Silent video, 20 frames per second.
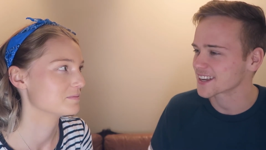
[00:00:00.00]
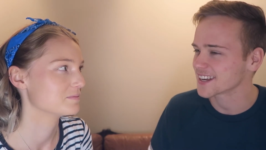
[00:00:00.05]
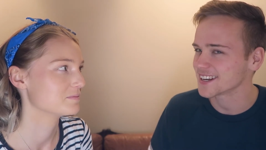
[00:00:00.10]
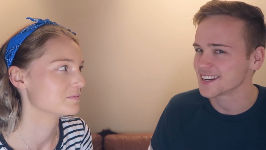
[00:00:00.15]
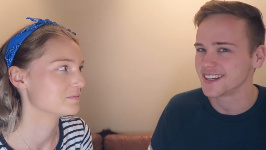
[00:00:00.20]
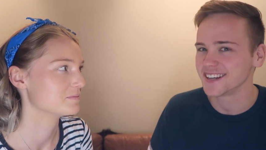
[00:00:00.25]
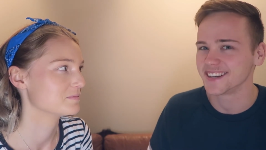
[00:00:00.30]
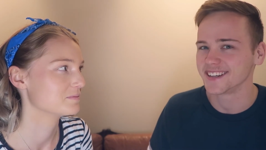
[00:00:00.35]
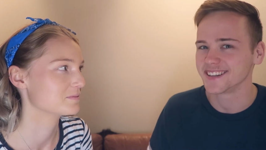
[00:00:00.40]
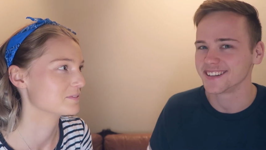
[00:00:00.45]

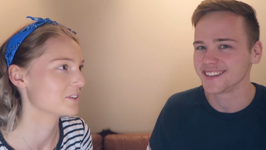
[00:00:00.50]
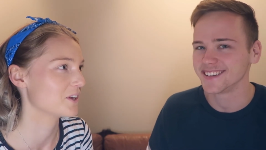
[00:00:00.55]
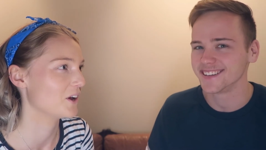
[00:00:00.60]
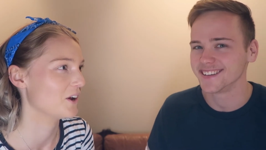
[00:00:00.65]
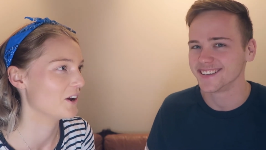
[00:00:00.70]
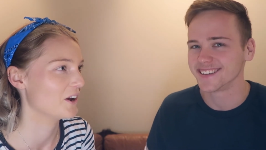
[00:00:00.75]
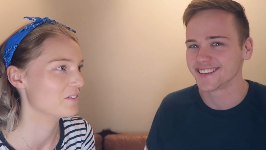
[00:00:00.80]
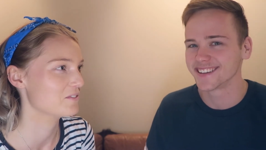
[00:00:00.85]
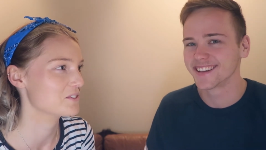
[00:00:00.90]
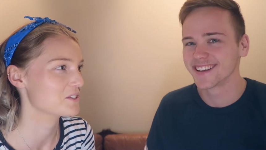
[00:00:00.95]
Speaker 1: Okay.
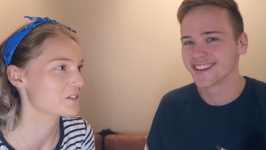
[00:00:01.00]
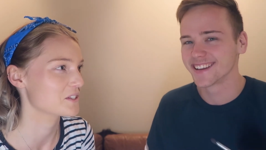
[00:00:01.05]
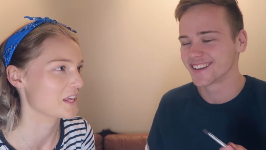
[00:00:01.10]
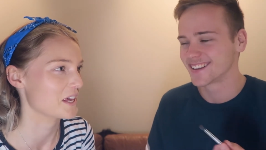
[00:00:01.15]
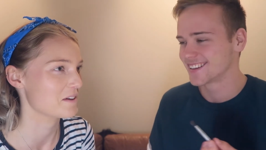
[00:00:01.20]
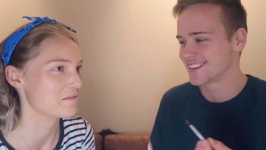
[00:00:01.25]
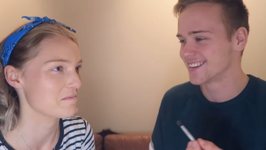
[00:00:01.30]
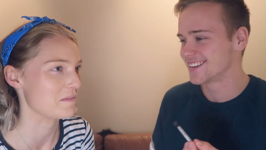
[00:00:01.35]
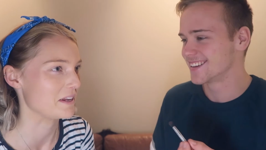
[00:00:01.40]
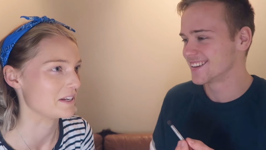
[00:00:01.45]
I'm just
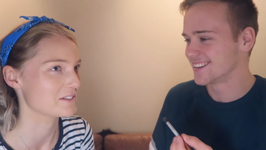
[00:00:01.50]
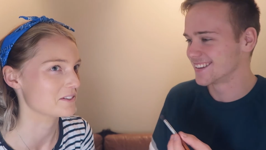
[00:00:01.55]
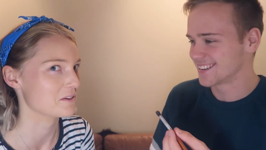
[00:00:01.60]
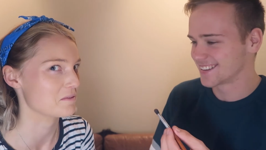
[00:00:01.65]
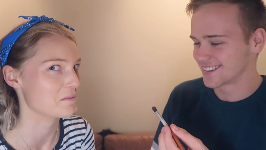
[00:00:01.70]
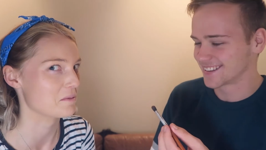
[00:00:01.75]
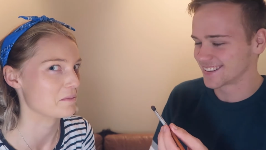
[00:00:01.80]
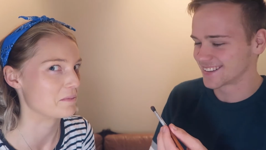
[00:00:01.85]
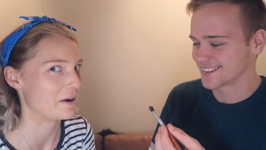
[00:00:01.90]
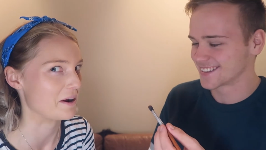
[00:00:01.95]
like mentally
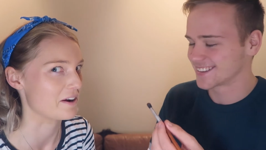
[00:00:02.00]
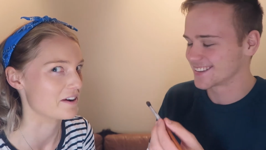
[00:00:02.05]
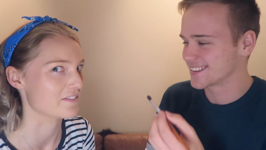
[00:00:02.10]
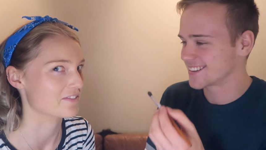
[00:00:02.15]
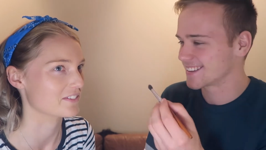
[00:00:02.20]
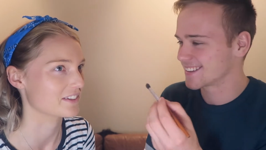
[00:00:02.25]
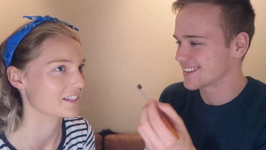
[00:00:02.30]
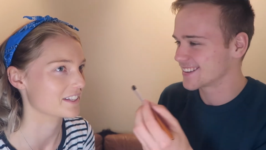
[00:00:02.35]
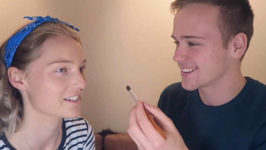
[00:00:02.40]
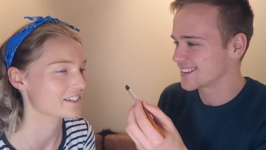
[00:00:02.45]
preparing
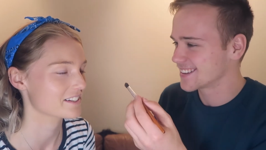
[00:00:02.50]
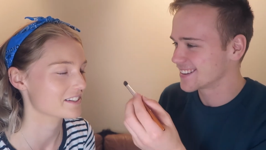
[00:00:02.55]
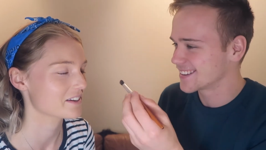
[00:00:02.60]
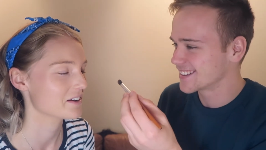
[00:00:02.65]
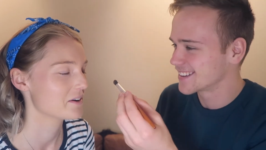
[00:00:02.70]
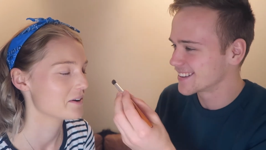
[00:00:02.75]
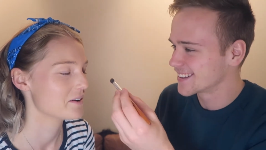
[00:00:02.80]
for this.